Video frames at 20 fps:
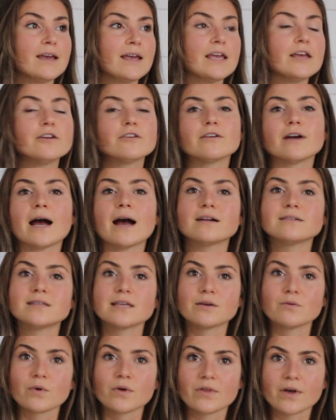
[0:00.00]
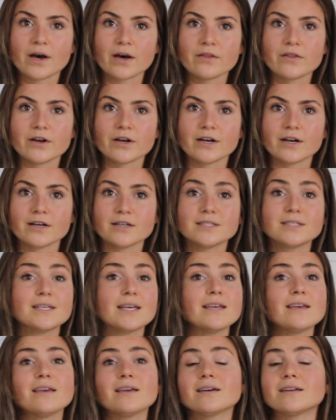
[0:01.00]
interacting with others,
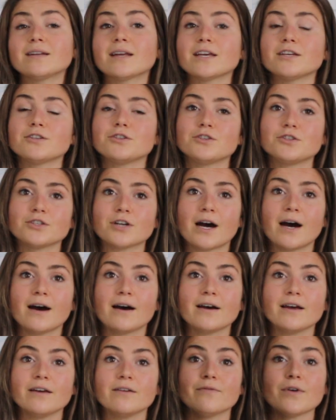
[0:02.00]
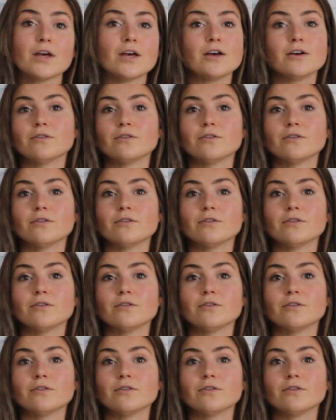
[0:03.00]
taking a nice drive,